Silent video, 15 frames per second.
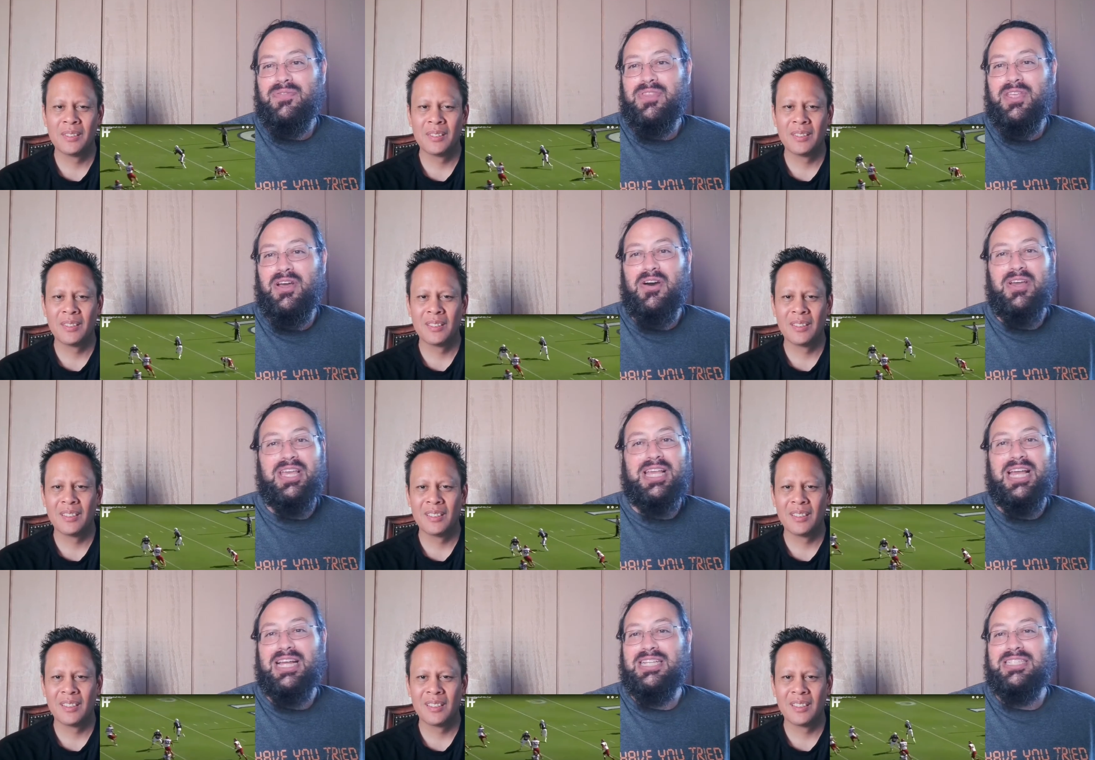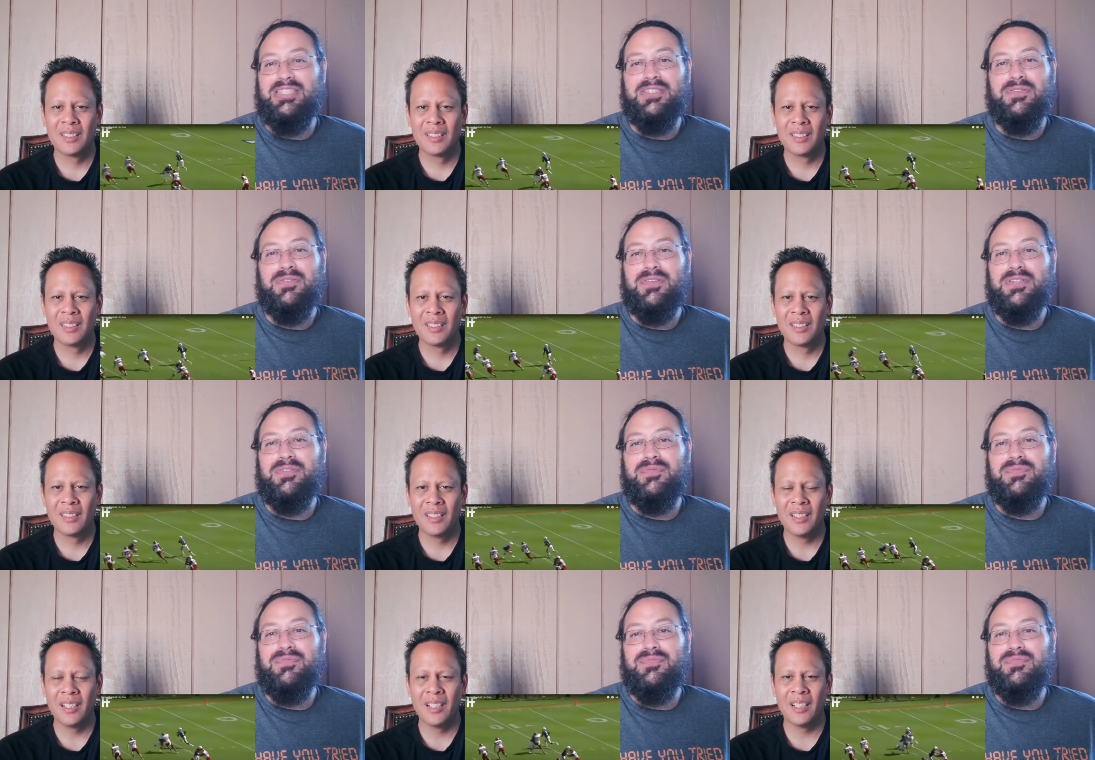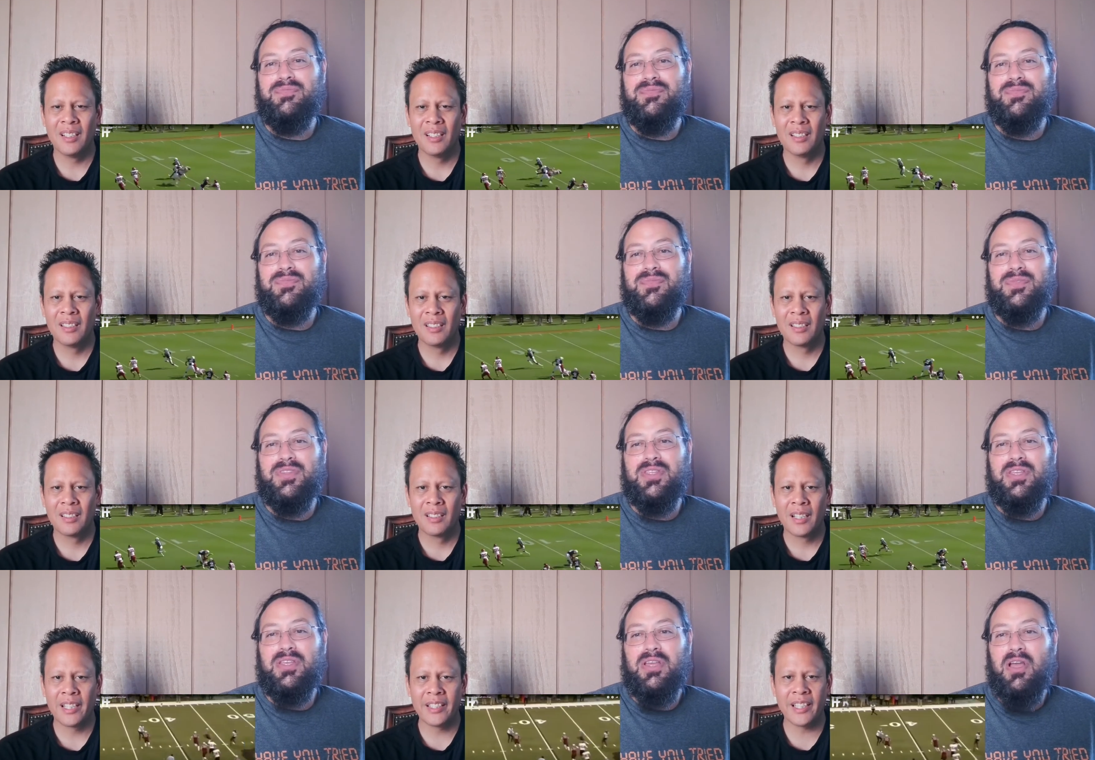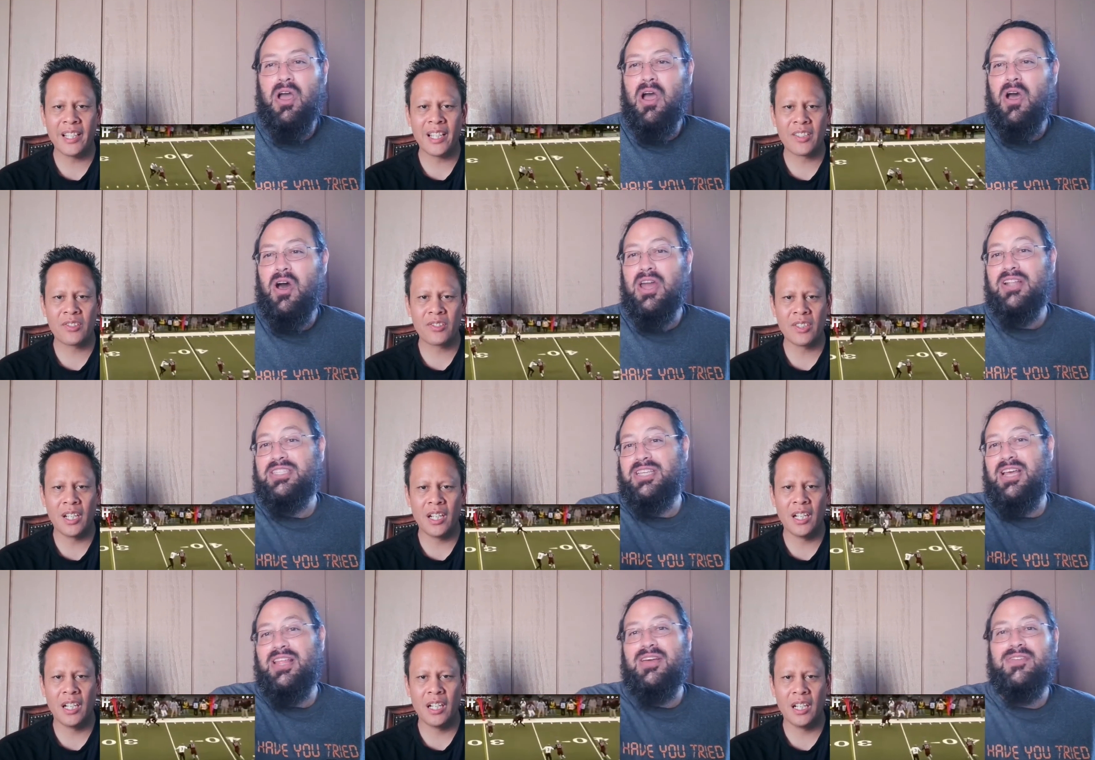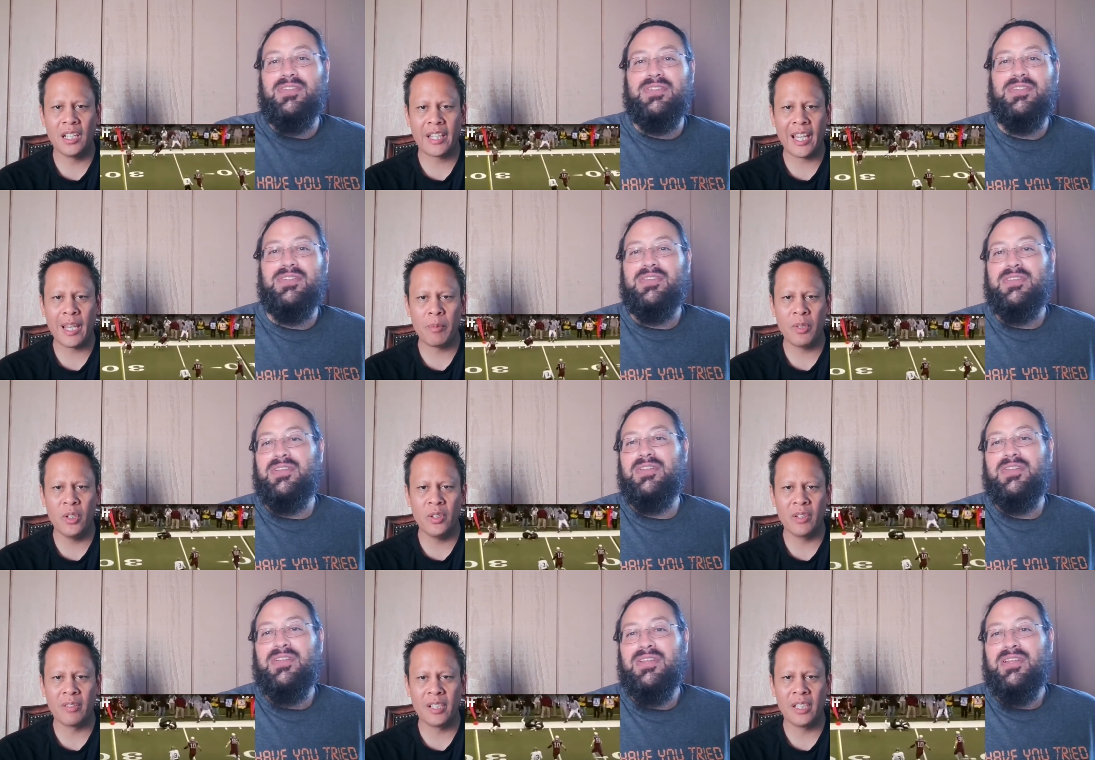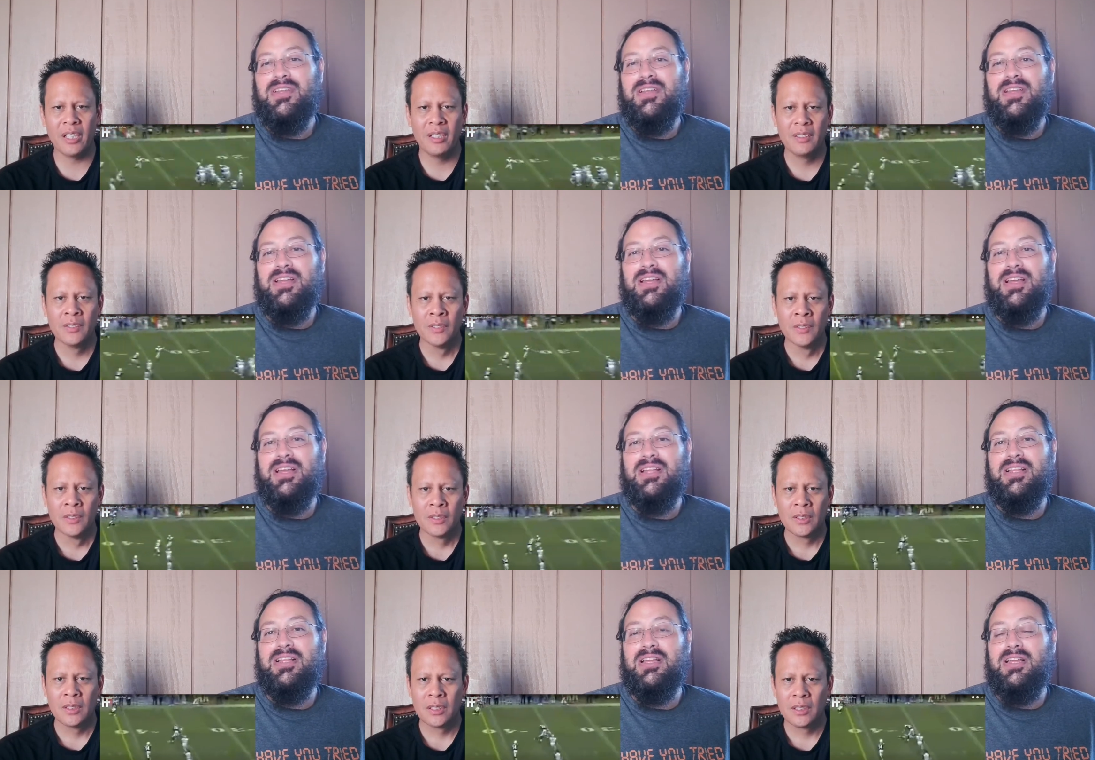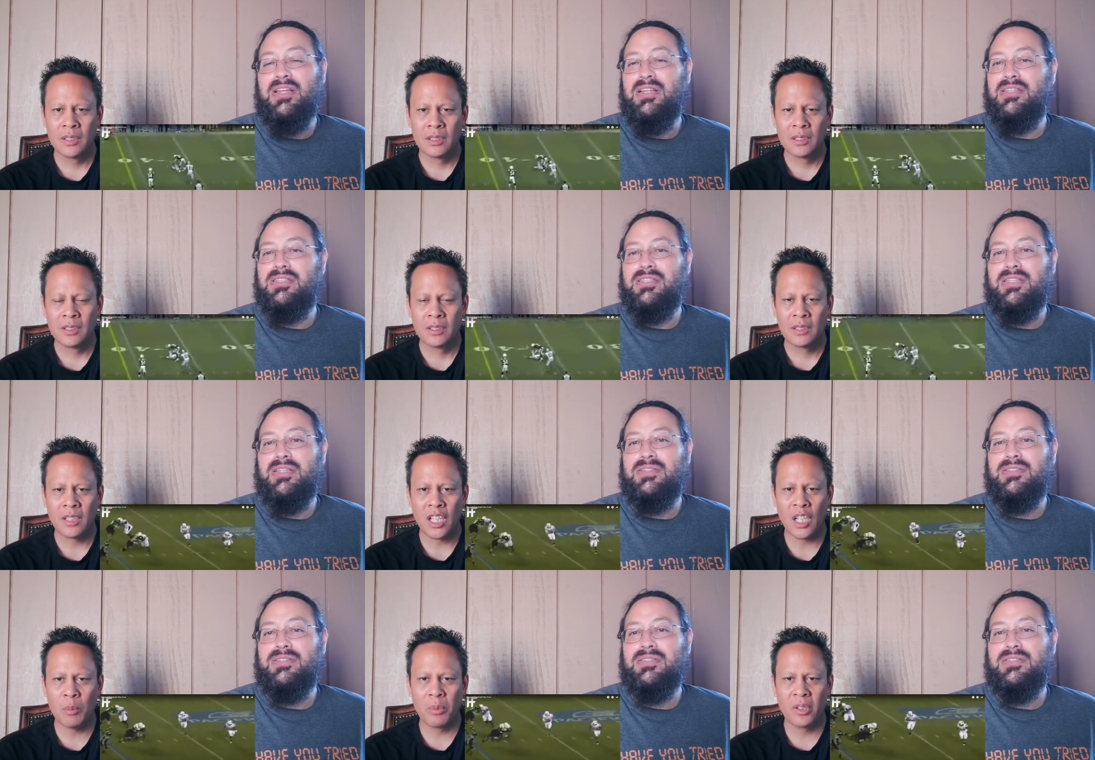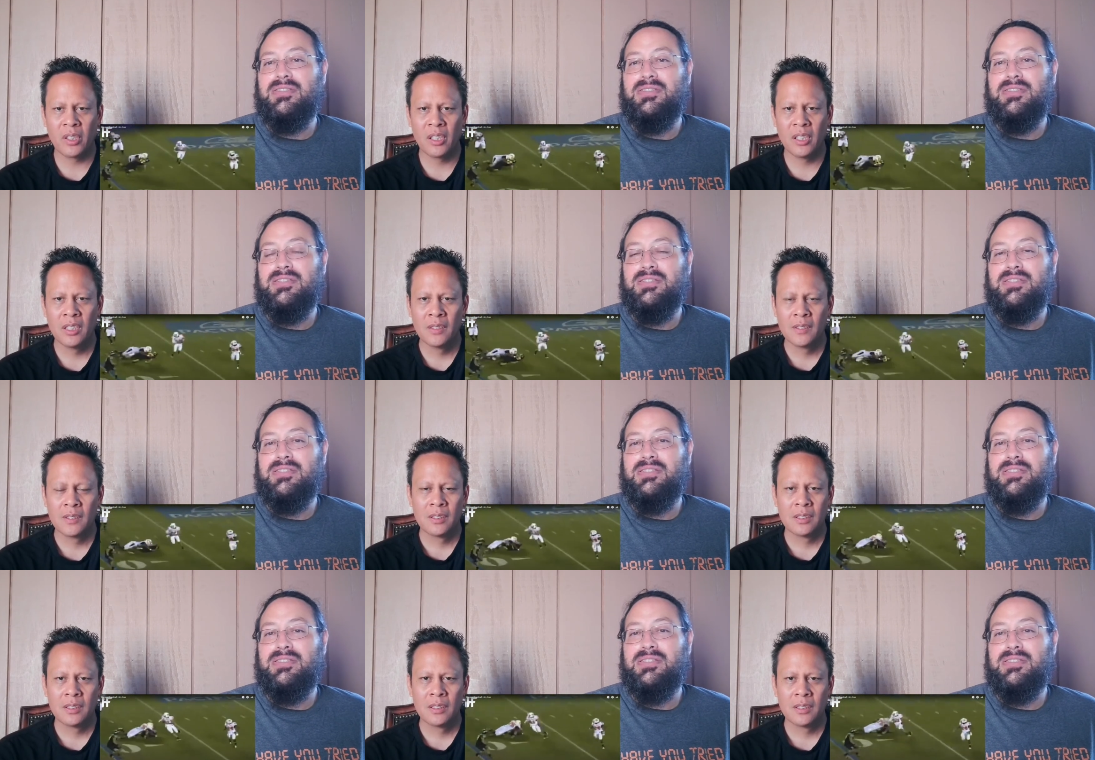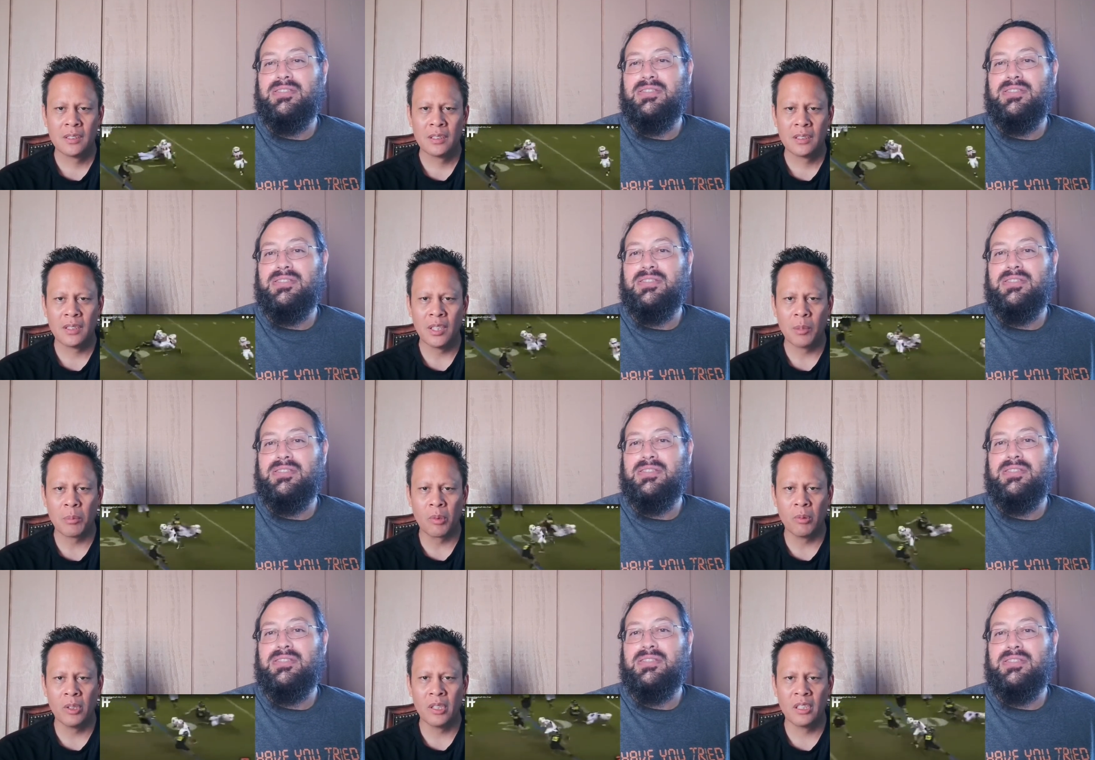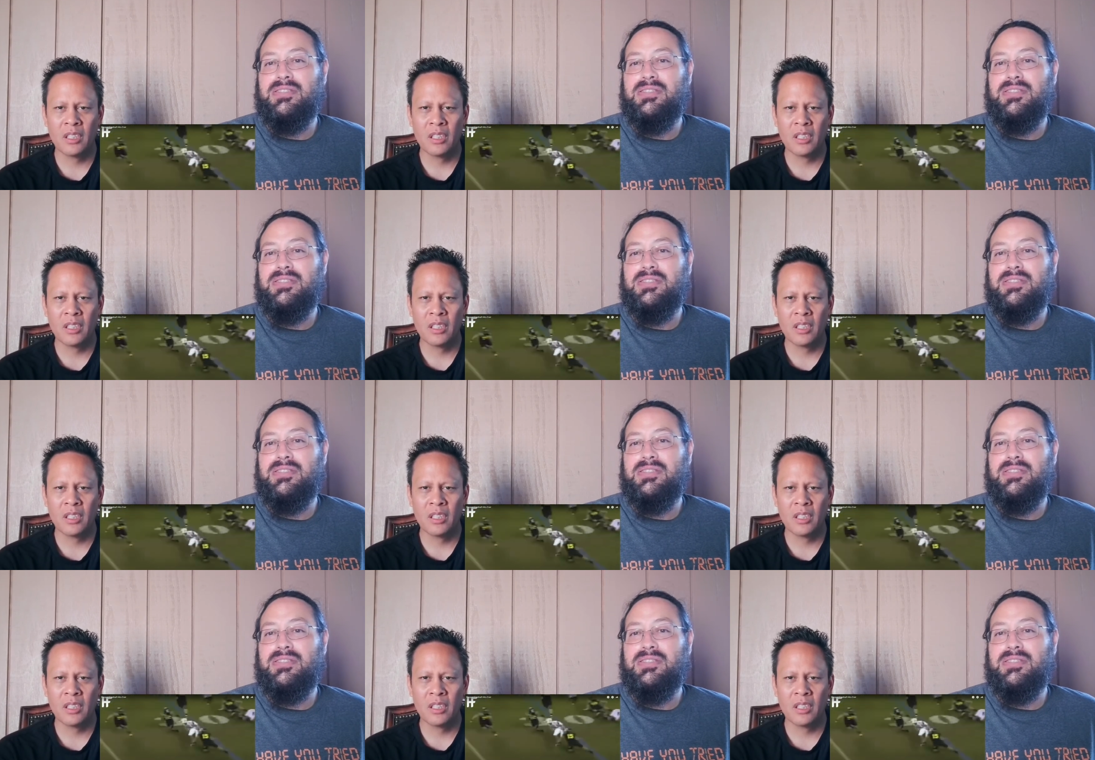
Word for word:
Speaker 1: Oh, he got two. Yeah. I think
Speaker 2: that's oh, it's, uh, uh, Cam Newton, right? Auburn. Number one.